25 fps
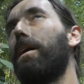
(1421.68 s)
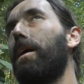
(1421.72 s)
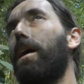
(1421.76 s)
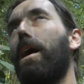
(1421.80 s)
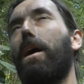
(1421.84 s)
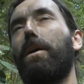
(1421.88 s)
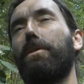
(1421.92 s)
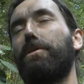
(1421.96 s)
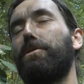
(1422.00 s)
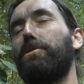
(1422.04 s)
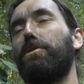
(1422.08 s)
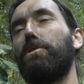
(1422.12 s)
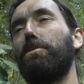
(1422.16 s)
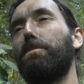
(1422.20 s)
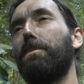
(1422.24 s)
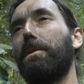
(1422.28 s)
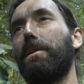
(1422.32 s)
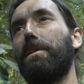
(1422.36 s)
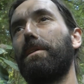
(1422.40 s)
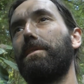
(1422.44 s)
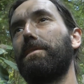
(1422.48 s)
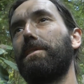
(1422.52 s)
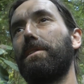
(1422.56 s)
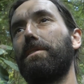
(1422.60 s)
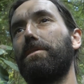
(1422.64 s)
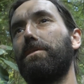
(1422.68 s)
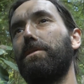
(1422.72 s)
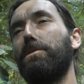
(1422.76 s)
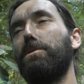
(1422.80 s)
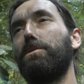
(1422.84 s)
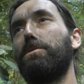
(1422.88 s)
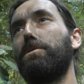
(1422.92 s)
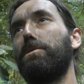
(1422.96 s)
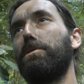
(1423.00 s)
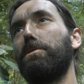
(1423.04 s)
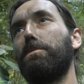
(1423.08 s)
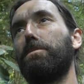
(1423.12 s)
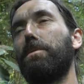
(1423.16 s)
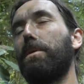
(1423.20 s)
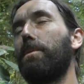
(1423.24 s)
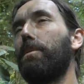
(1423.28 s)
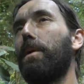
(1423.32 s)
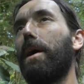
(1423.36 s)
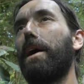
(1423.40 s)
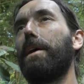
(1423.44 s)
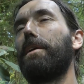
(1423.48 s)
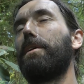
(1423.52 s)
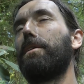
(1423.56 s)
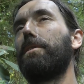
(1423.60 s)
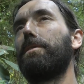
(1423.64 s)
How stupid is this YouTube?
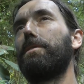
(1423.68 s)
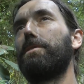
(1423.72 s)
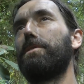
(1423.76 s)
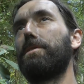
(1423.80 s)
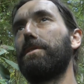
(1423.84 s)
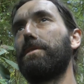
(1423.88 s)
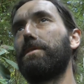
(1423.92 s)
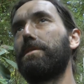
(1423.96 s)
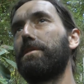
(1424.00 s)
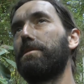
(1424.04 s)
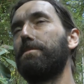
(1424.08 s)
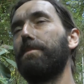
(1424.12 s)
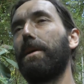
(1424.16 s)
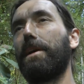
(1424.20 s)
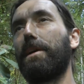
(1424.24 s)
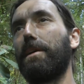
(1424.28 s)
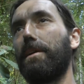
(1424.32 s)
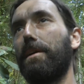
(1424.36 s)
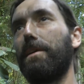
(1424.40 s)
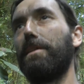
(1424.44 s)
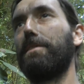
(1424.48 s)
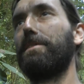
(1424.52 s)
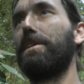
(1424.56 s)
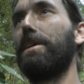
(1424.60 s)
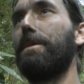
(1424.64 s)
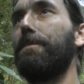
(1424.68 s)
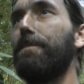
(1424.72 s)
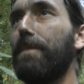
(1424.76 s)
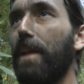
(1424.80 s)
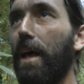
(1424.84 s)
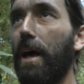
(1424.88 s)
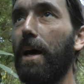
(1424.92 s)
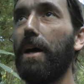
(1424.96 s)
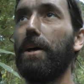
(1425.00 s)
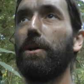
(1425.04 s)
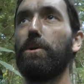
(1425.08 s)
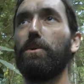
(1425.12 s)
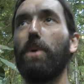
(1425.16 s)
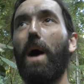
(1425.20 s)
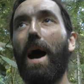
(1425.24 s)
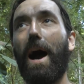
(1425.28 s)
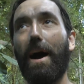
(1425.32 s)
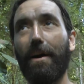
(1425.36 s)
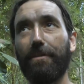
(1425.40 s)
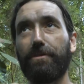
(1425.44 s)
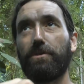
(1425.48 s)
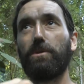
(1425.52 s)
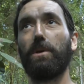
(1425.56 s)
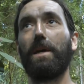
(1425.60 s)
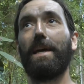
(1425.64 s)
Why don't you just make it easy? You
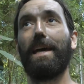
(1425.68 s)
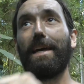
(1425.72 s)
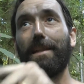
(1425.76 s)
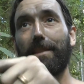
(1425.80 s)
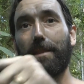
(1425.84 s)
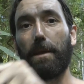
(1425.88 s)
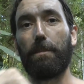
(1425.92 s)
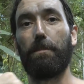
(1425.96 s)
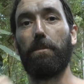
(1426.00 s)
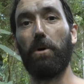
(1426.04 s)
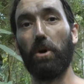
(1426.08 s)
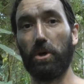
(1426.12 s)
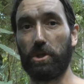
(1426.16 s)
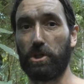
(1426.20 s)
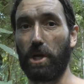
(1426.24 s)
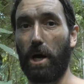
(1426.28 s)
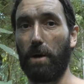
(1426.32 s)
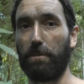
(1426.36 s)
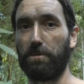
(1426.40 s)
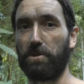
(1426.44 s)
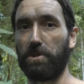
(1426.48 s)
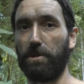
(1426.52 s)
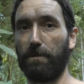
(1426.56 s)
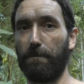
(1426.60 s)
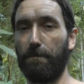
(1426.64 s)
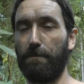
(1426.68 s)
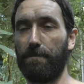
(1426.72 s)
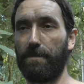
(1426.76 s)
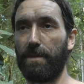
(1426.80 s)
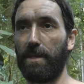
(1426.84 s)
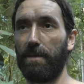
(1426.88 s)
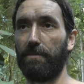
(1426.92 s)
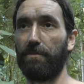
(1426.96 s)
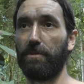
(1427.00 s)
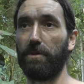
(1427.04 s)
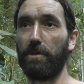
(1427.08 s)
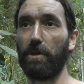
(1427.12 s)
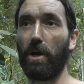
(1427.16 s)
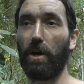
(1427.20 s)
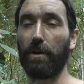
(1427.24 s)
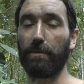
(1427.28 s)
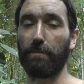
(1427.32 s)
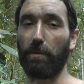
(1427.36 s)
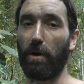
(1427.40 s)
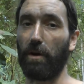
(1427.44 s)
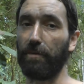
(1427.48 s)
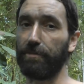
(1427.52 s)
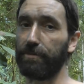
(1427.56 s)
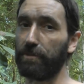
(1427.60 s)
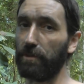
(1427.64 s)
have to hit the push option. If you're
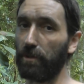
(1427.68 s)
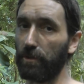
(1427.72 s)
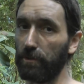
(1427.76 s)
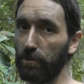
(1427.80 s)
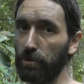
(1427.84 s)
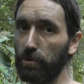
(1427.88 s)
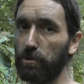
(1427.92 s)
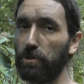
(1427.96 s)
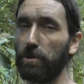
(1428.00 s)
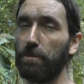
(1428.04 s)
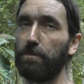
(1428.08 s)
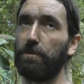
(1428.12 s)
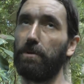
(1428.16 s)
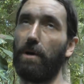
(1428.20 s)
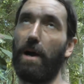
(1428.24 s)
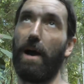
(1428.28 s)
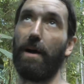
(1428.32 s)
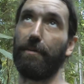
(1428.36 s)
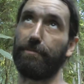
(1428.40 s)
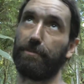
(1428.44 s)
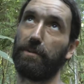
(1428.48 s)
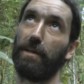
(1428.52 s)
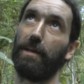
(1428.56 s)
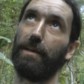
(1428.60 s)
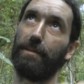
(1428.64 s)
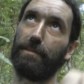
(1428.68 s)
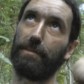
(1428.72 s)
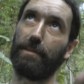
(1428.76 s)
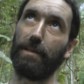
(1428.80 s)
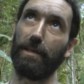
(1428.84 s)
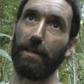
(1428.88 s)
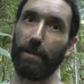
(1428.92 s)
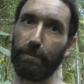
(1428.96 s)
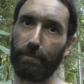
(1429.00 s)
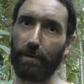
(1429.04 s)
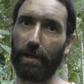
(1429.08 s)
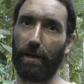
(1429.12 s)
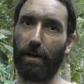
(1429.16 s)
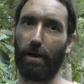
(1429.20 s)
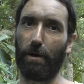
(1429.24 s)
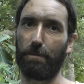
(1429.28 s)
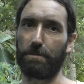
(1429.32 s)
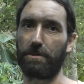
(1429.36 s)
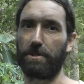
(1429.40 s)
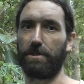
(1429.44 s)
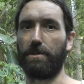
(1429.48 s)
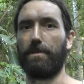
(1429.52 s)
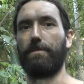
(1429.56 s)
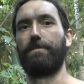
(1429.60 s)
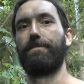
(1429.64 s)
not often on YouTube, you have to hit the email
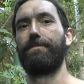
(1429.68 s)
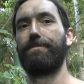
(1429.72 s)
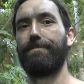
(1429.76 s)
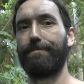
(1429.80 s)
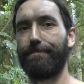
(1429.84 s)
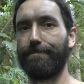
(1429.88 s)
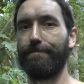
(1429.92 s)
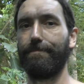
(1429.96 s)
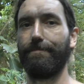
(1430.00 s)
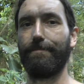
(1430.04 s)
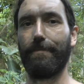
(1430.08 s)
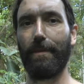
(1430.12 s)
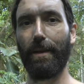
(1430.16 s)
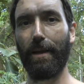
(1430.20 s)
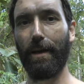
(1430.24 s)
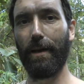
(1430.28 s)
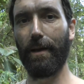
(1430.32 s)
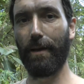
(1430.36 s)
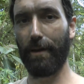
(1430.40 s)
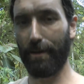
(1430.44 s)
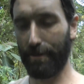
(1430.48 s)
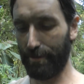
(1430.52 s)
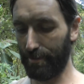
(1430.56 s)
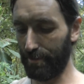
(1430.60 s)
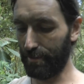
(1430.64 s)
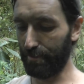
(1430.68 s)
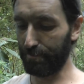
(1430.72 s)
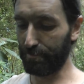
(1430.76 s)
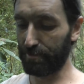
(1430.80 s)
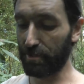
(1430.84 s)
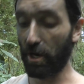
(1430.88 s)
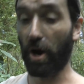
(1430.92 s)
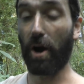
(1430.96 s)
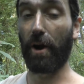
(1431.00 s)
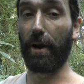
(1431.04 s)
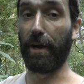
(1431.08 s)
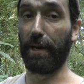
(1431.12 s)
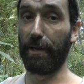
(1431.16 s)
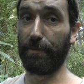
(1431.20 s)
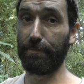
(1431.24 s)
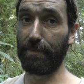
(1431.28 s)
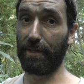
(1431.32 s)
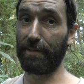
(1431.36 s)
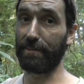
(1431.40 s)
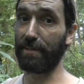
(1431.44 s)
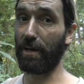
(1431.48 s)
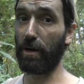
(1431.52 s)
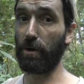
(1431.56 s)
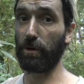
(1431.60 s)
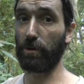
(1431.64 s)
option. Sorry,
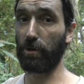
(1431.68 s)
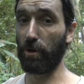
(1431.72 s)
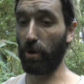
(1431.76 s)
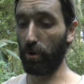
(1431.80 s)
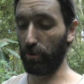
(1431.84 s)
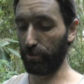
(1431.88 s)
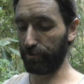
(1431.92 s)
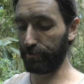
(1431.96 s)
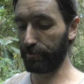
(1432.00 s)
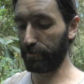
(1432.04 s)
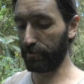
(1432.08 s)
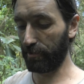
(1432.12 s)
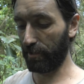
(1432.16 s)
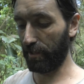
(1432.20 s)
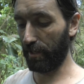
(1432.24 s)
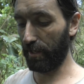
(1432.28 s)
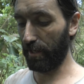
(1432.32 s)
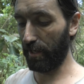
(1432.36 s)
that's how it goes.